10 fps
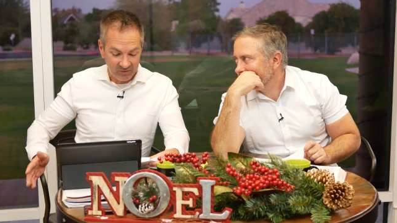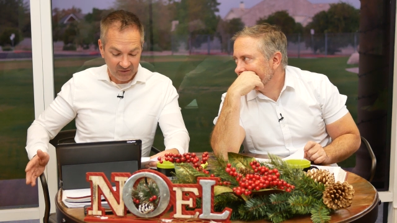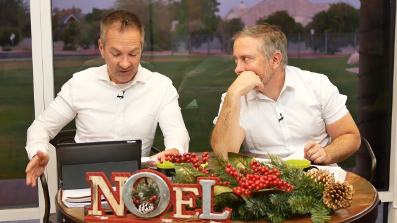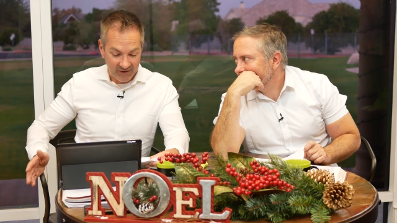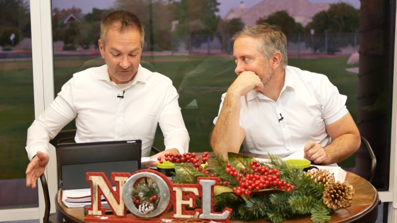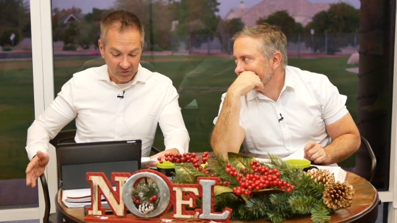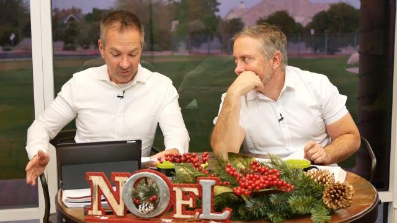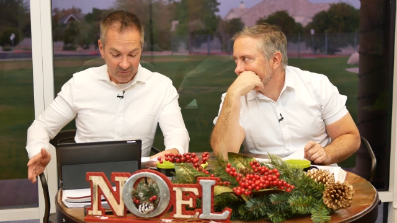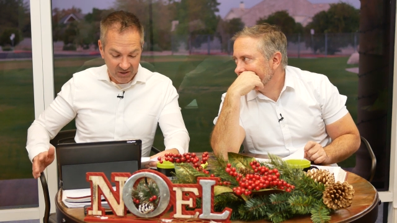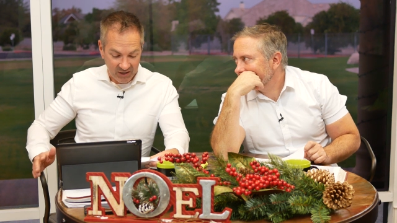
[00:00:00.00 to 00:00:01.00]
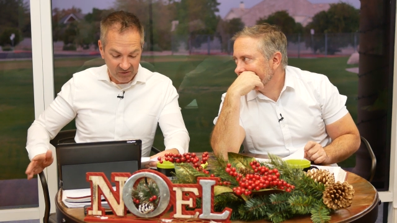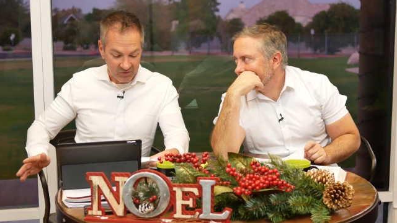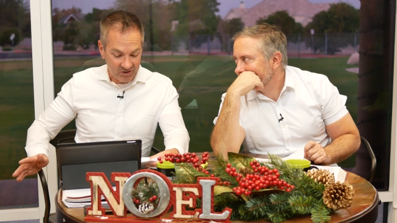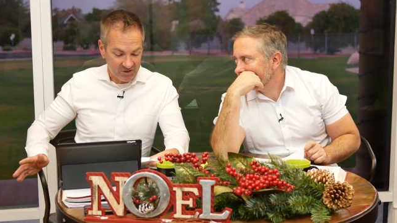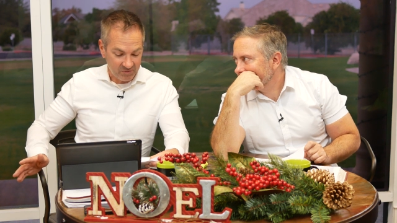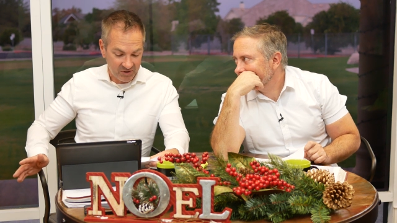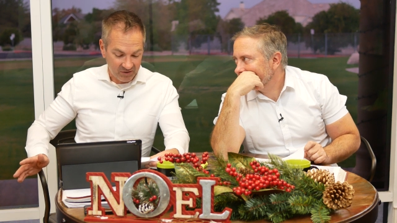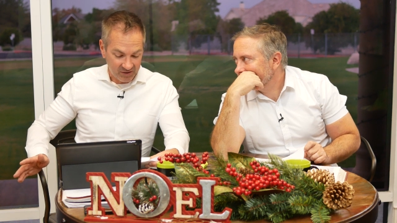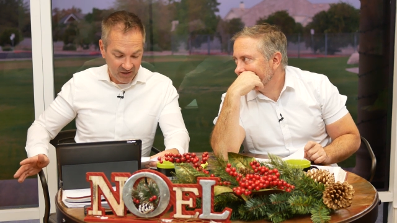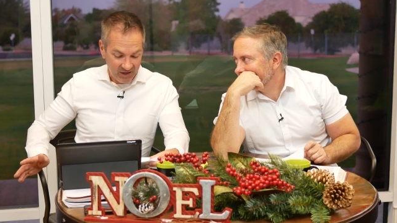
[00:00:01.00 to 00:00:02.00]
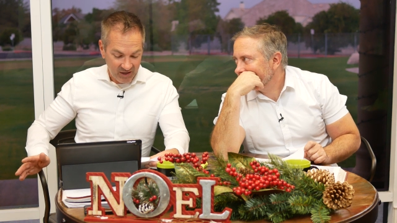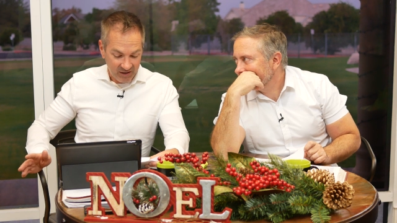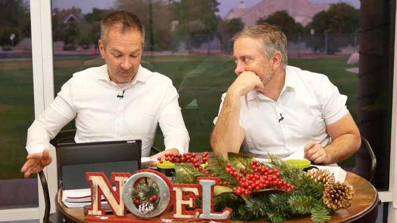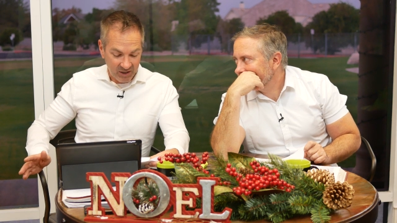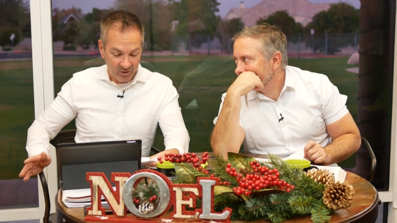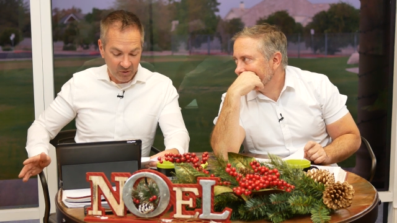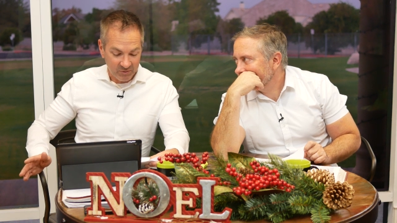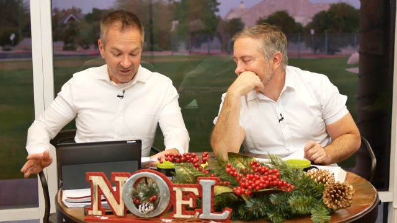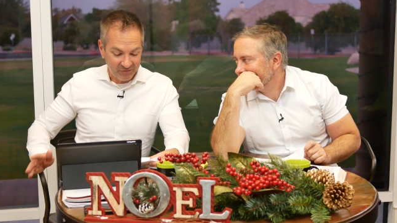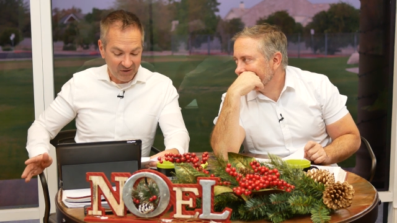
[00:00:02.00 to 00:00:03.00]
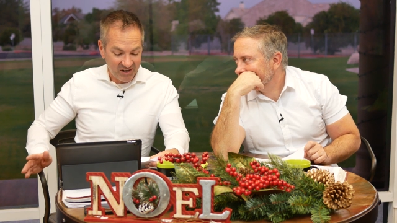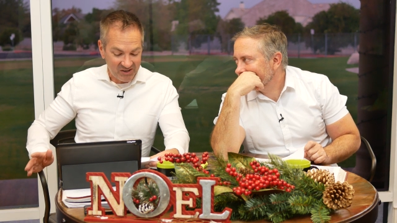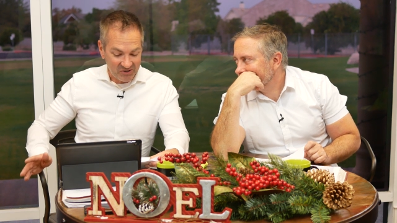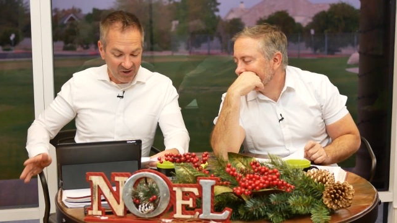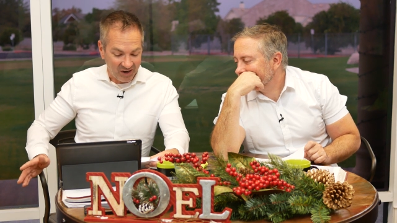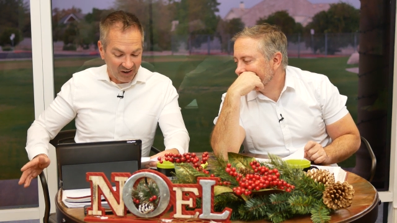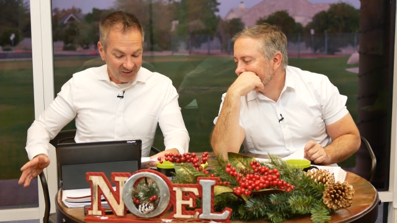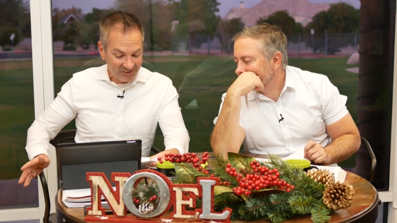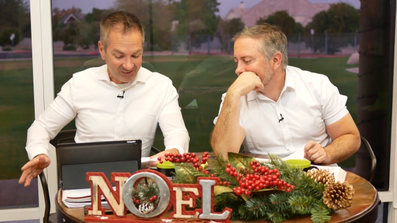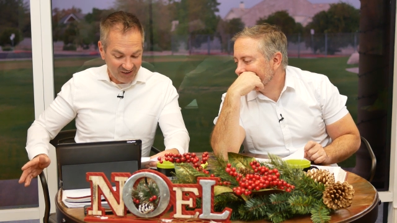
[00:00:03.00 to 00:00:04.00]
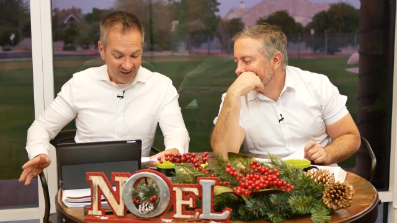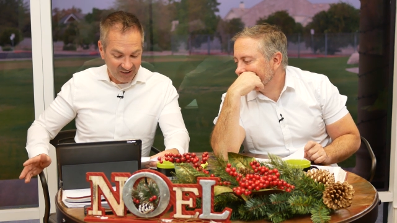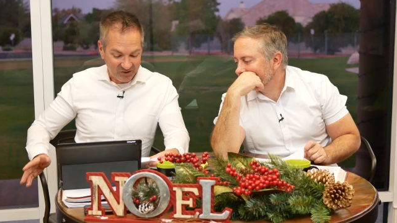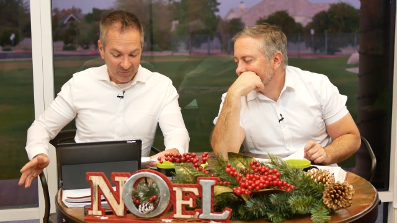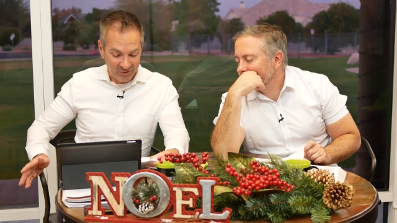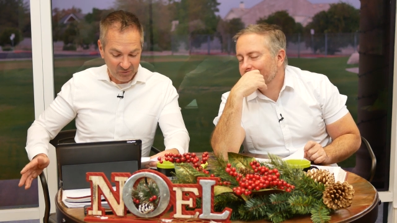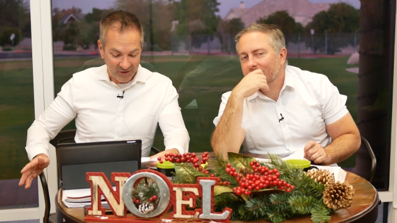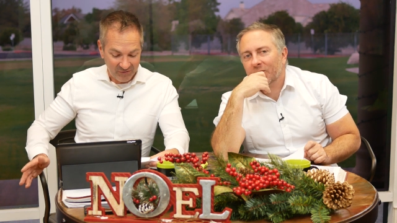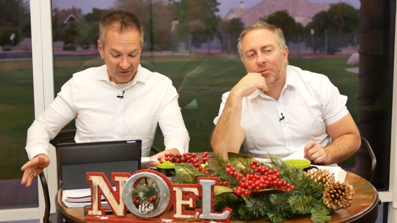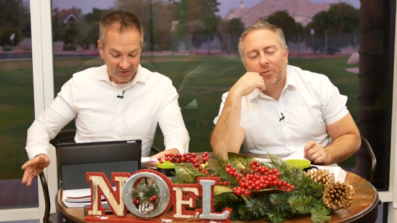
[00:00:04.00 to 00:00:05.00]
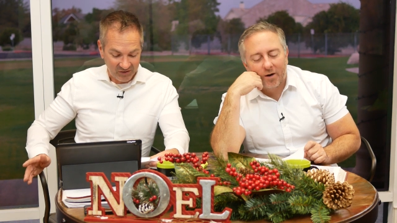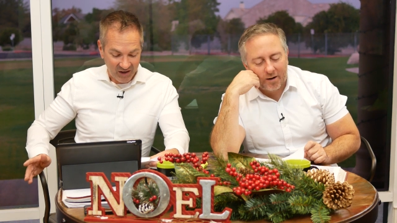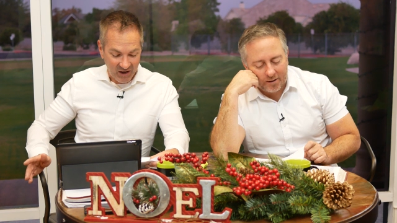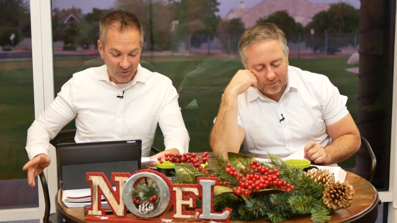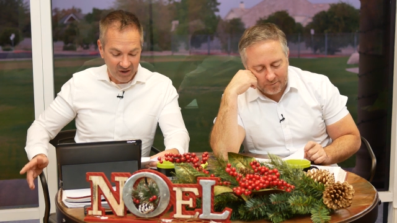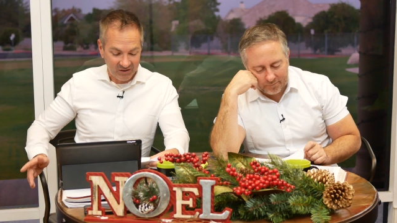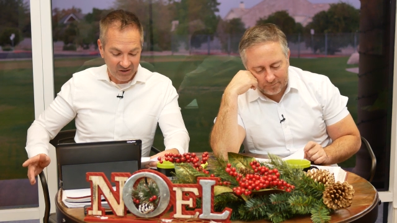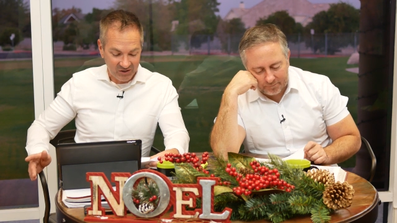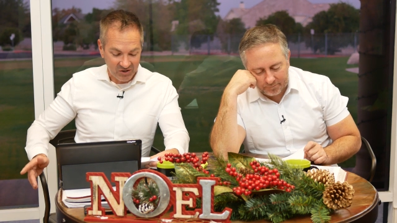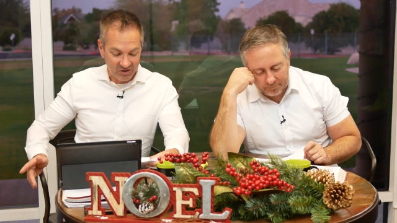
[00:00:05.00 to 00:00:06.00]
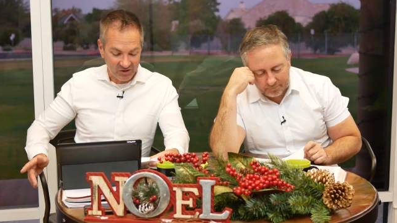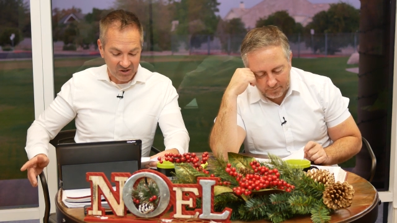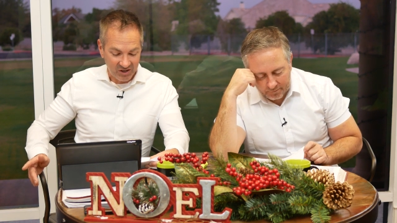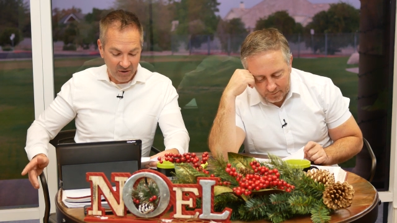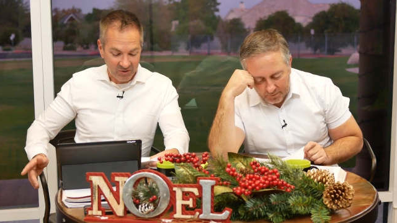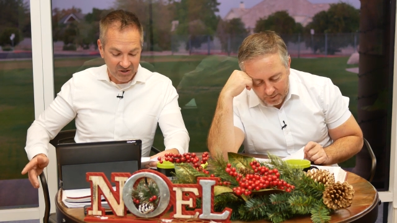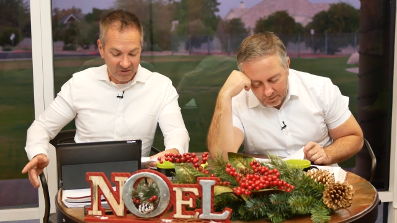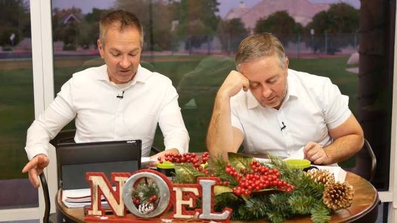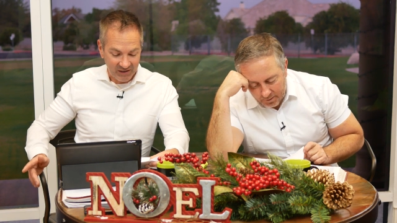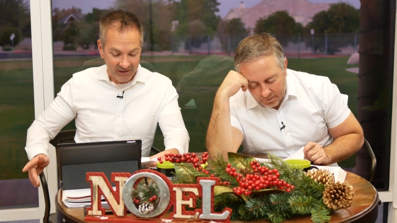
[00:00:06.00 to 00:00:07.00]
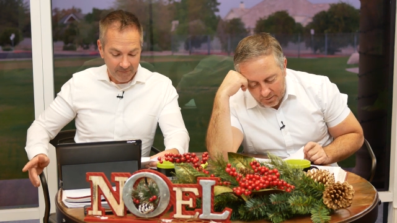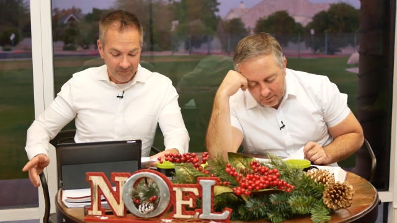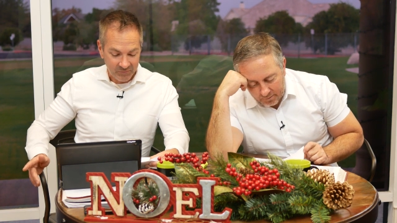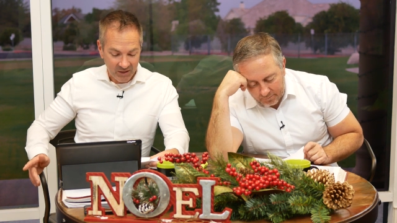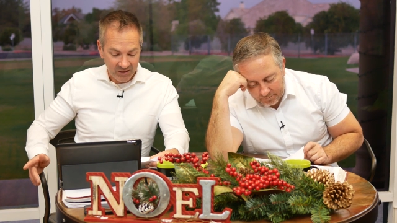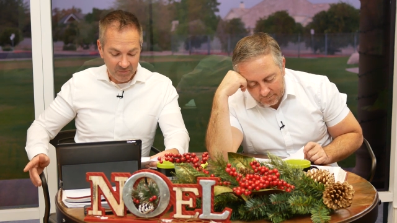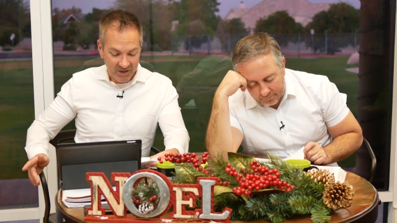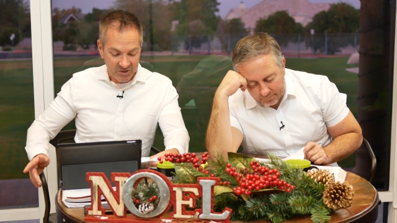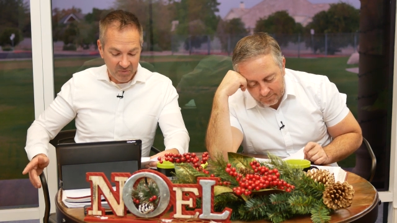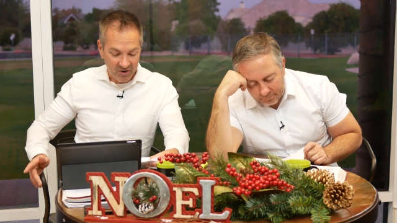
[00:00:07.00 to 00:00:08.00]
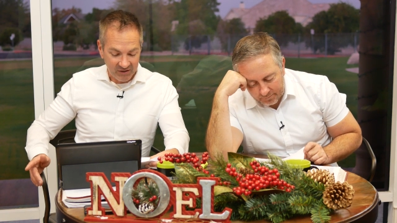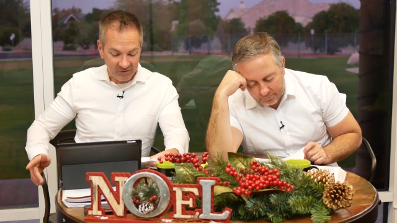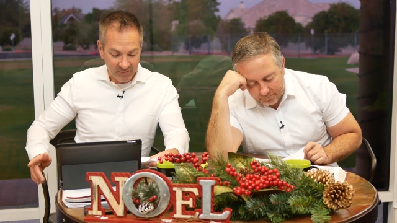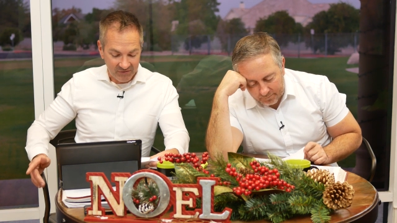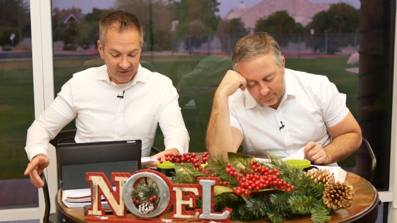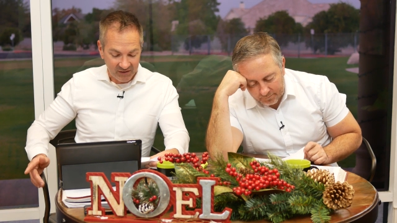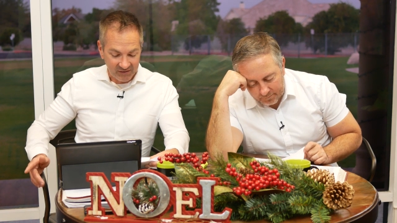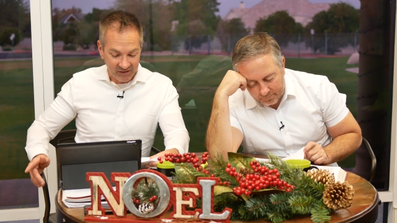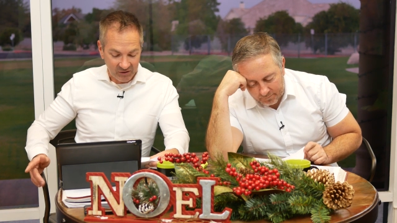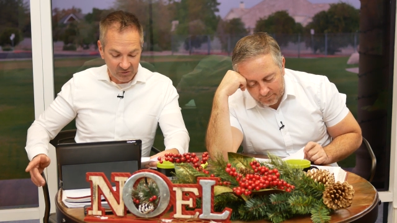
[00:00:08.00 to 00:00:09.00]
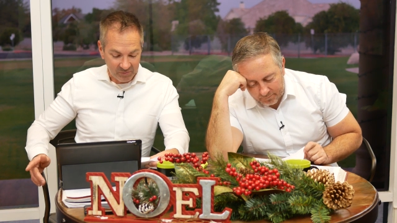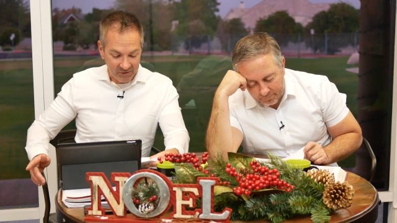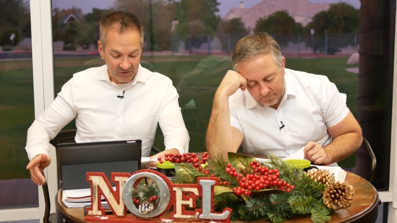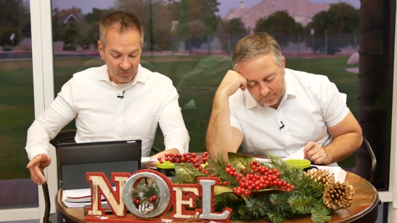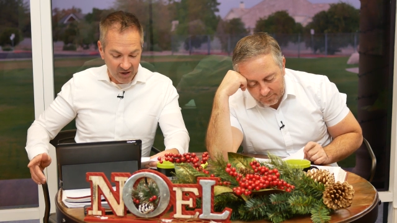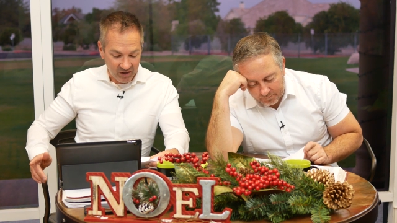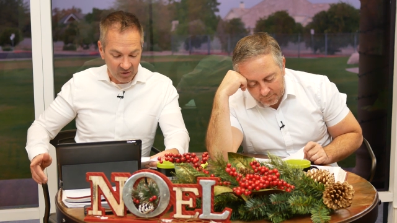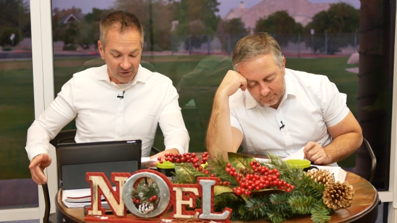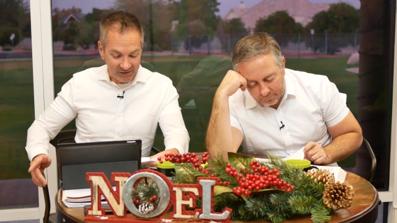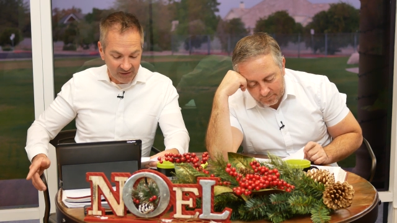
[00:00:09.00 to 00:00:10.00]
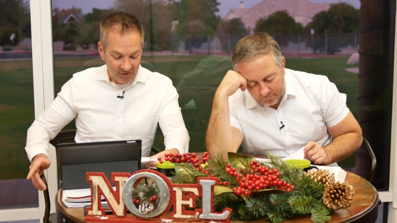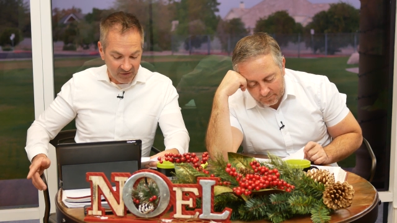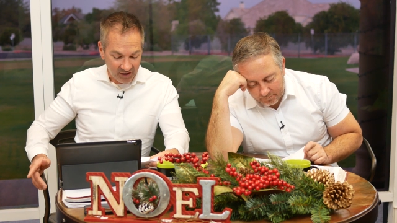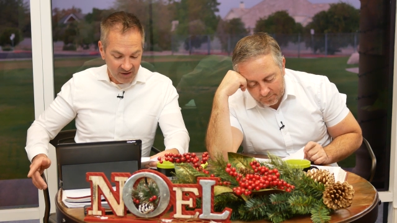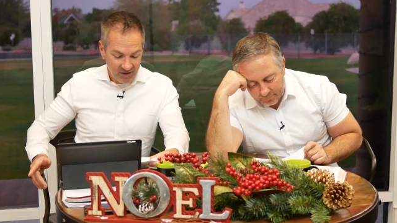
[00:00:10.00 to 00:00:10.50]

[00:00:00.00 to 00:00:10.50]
Speaker 1: soon as I left the room, signs were just appearing. The big one was to find you guys on October 21st. Wow. I went to the church in Ahwatukee. The best part is my fiance goes with me as well, and we love it.